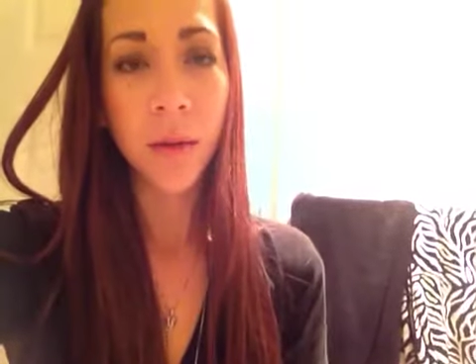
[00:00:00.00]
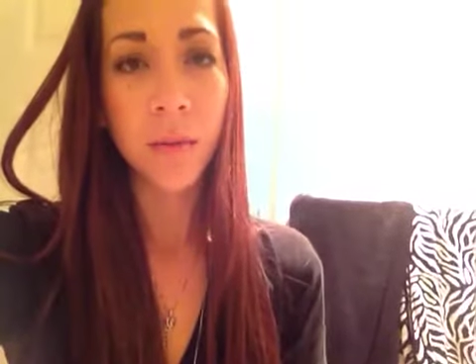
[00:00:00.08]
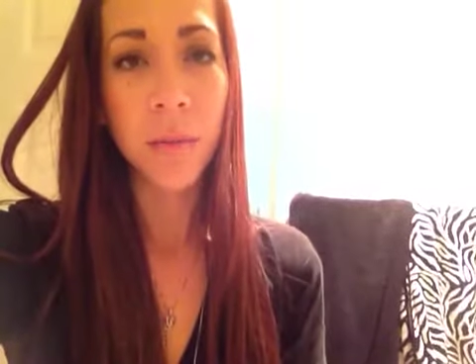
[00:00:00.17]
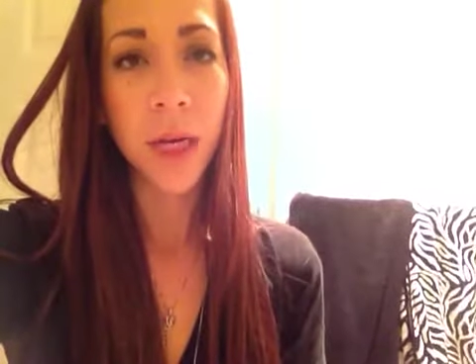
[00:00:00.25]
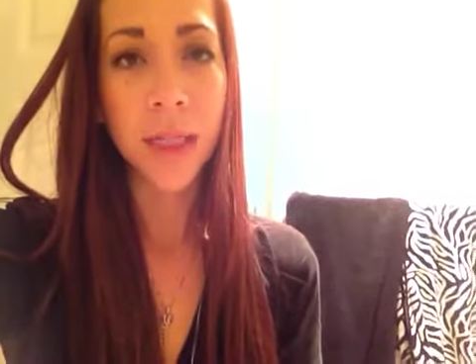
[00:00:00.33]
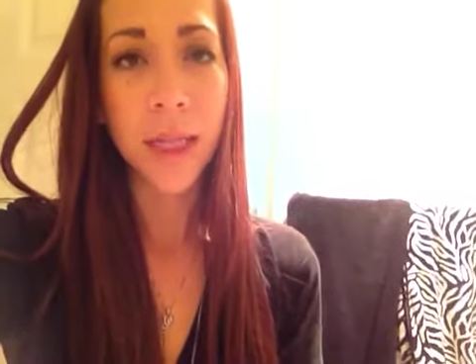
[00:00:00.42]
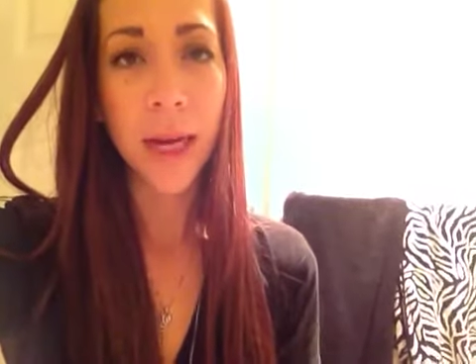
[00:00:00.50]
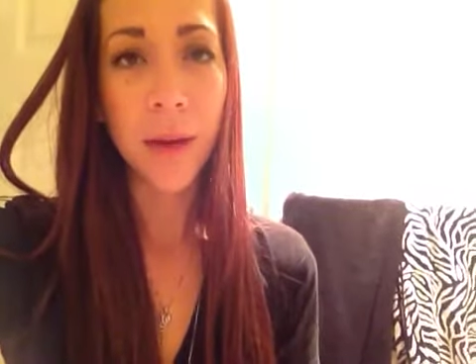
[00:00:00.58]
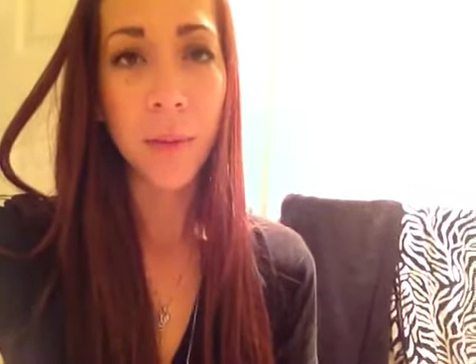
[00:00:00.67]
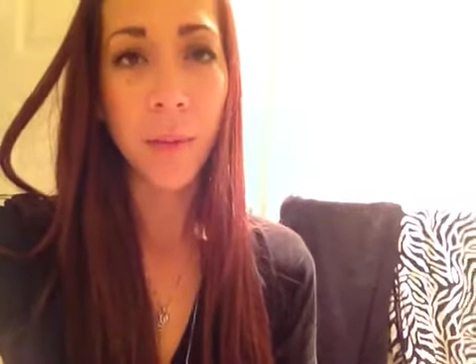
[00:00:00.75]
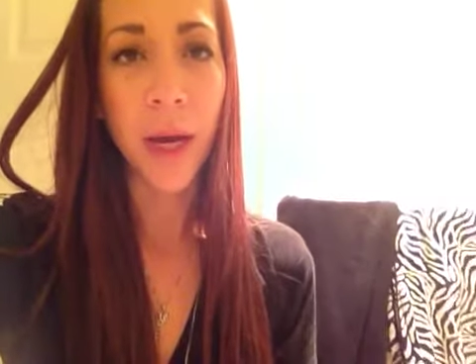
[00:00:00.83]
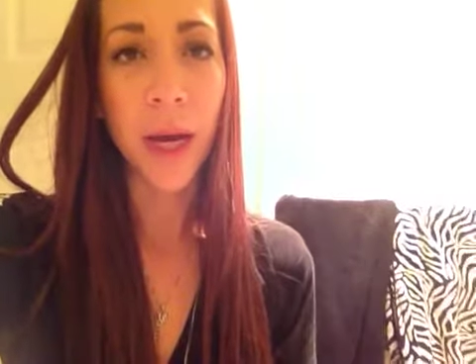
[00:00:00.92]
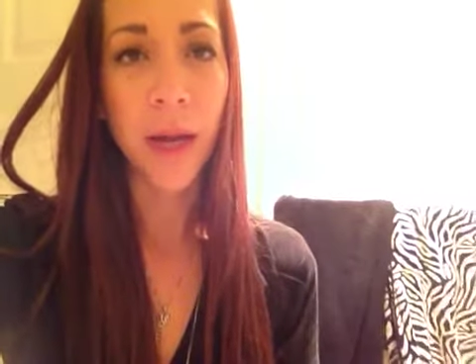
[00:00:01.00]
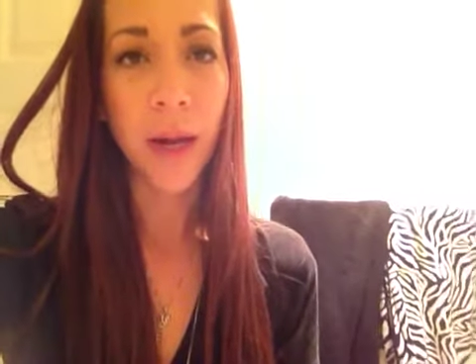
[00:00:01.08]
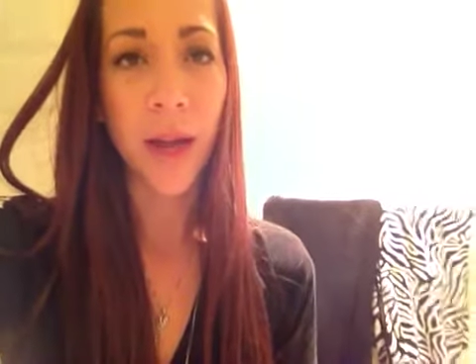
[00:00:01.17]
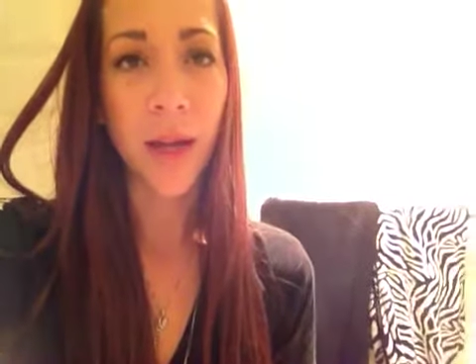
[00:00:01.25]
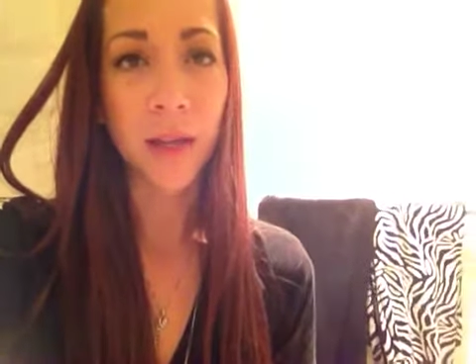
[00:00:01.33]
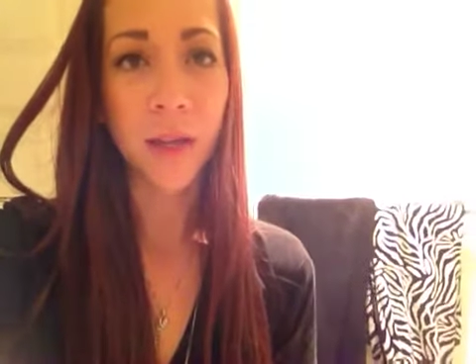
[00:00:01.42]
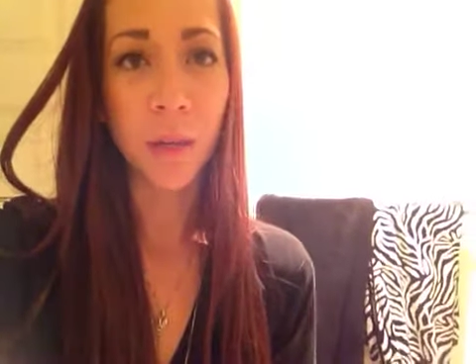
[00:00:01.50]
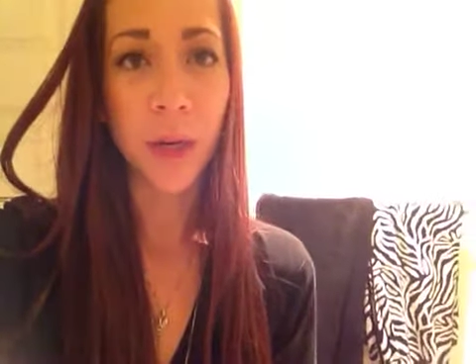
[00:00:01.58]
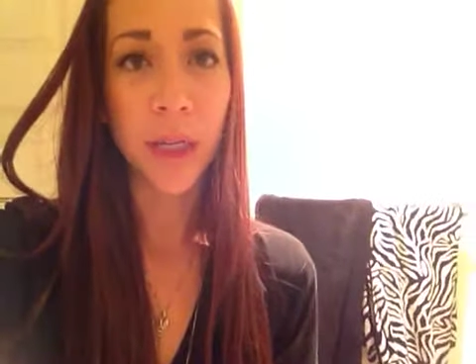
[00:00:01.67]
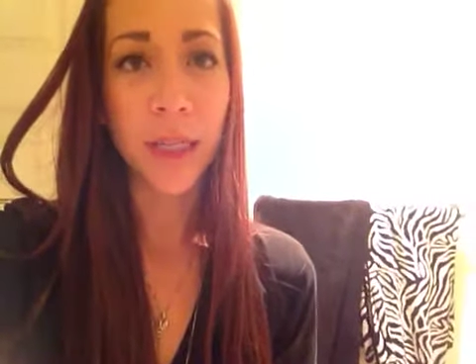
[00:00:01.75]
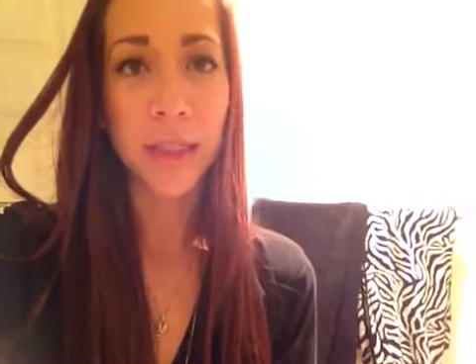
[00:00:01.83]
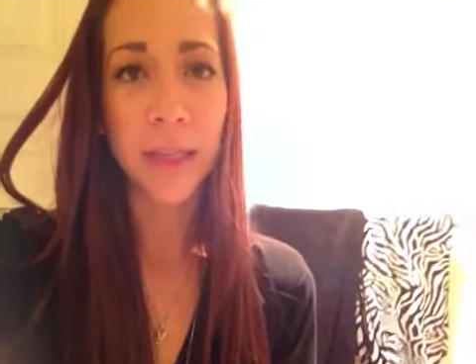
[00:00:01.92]
Monday, but I just
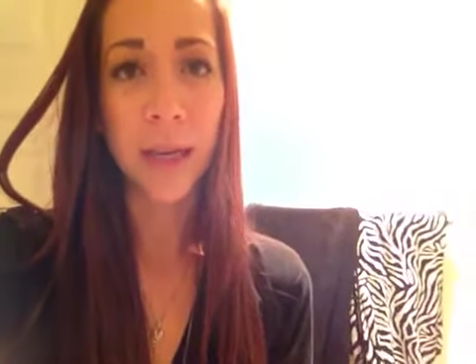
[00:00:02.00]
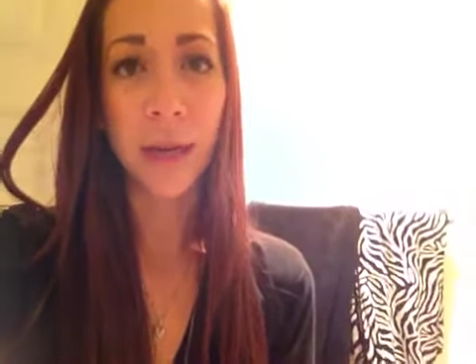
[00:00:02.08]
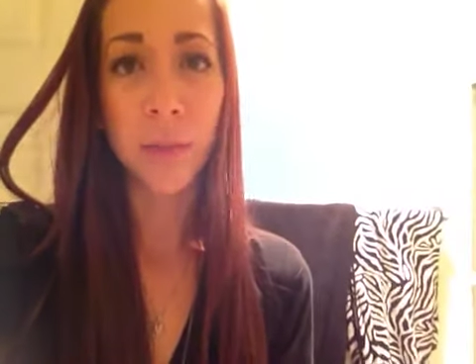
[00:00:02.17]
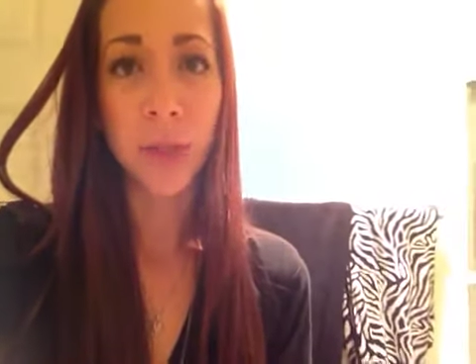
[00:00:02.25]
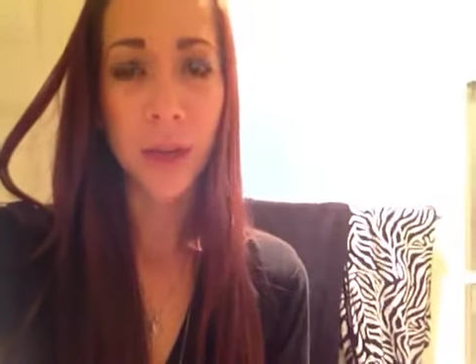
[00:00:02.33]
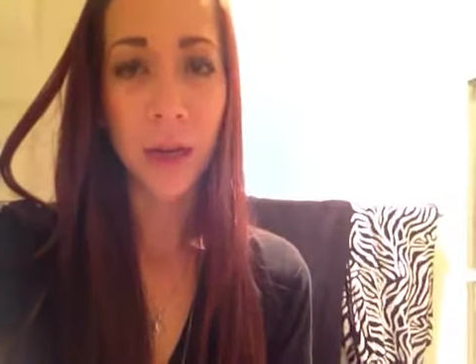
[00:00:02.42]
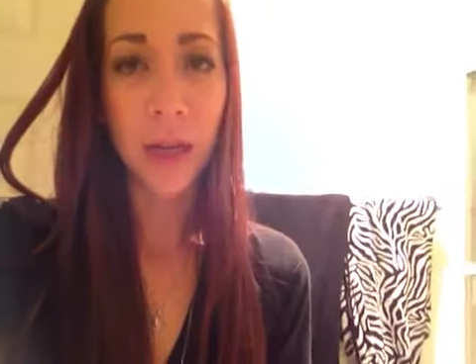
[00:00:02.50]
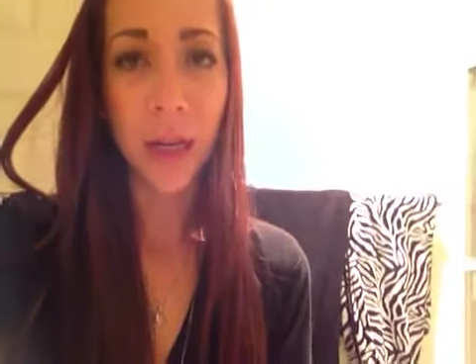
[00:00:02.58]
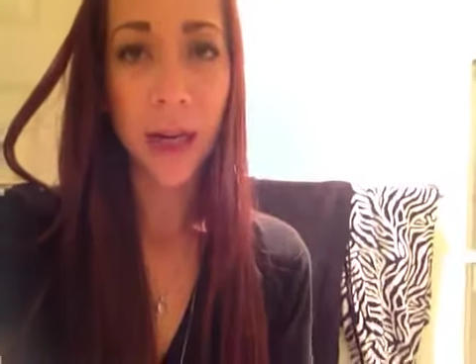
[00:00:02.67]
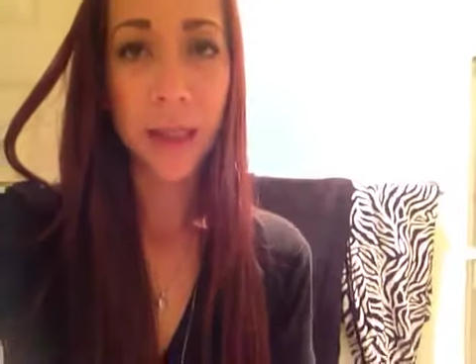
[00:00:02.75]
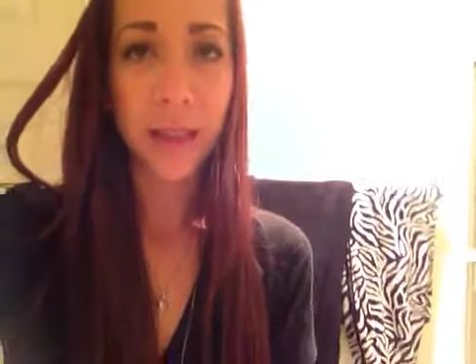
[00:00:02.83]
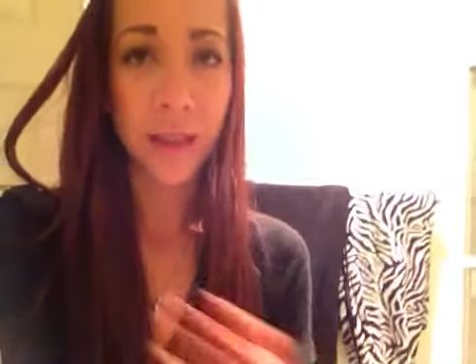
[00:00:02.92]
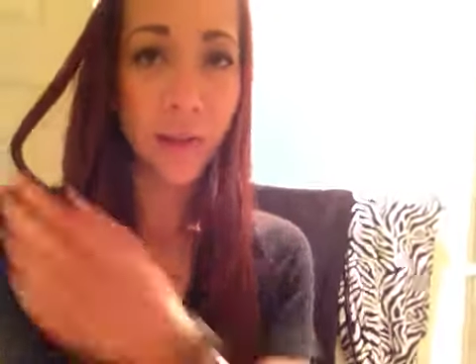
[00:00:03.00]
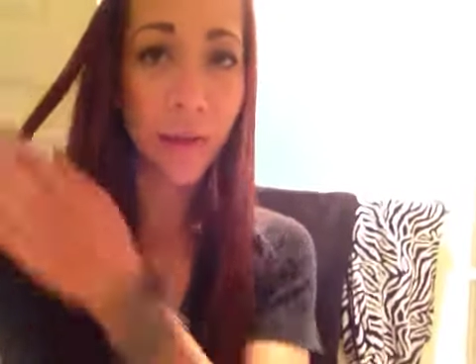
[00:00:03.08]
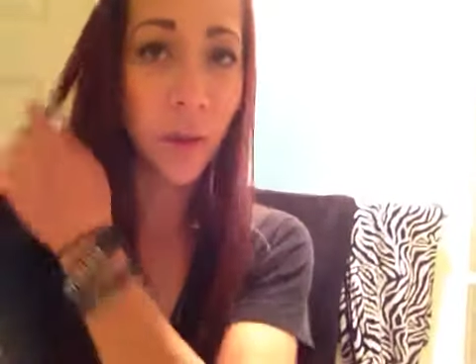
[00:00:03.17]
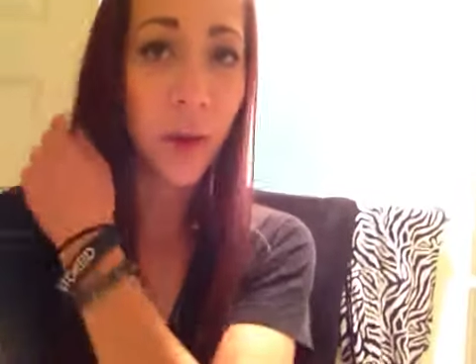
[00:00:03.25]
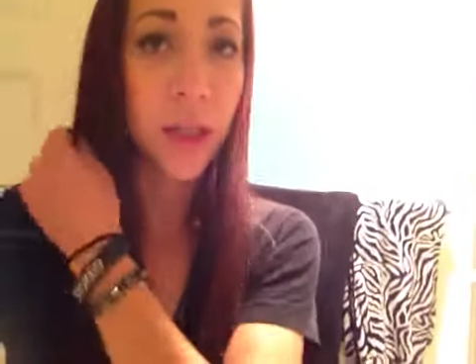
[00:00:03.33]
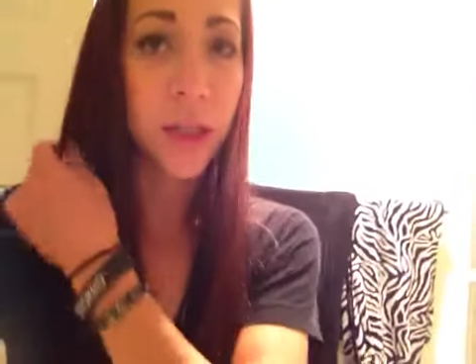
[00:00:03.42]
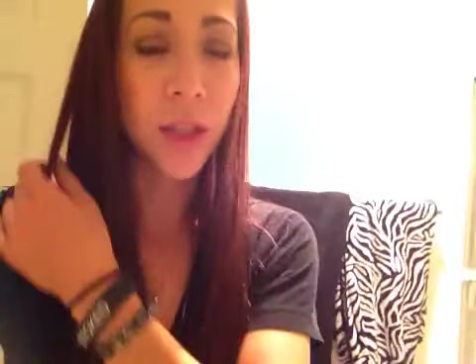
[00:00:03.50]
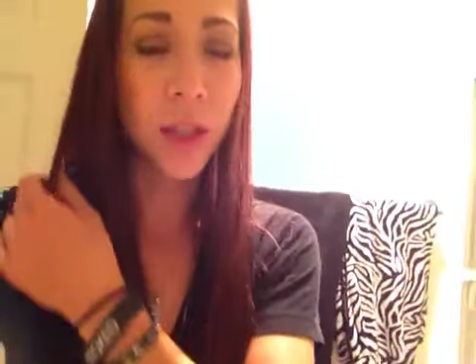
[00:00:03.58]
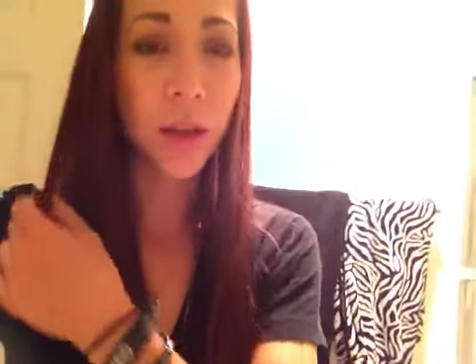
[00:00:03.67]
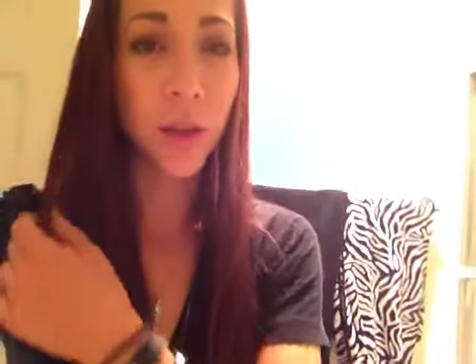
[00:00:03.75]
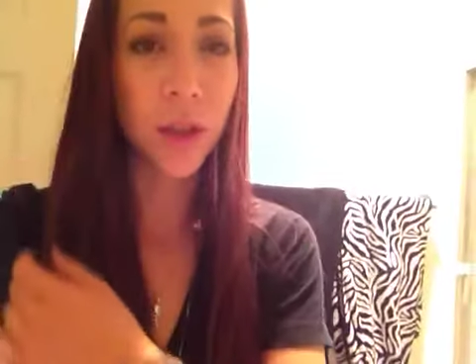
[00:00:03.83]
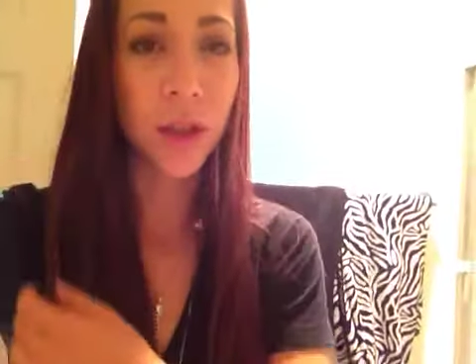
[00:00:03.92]
wanted to say I'm sorry guys, and if you wanted
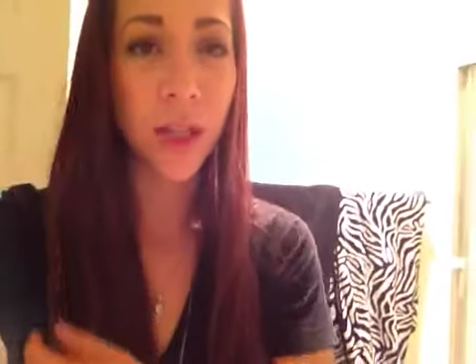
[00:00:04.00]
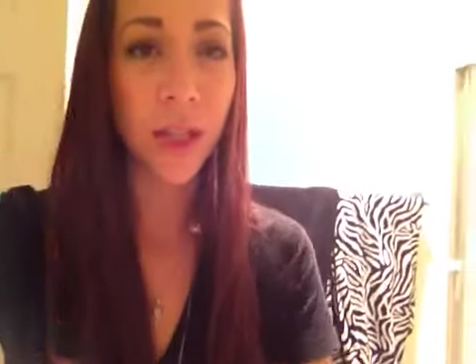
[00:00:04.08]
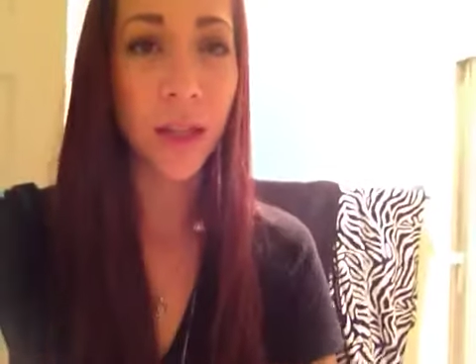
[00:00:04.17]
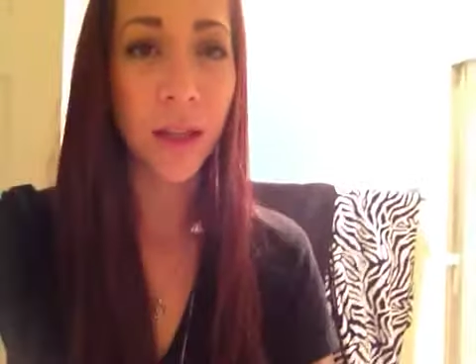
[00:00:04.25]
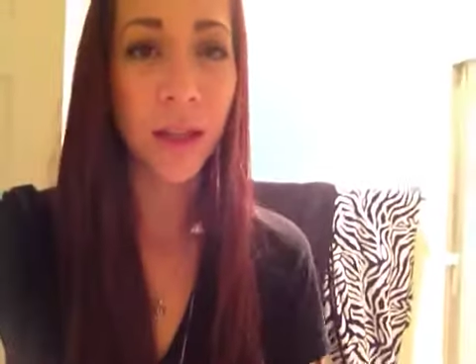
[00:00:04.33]
to check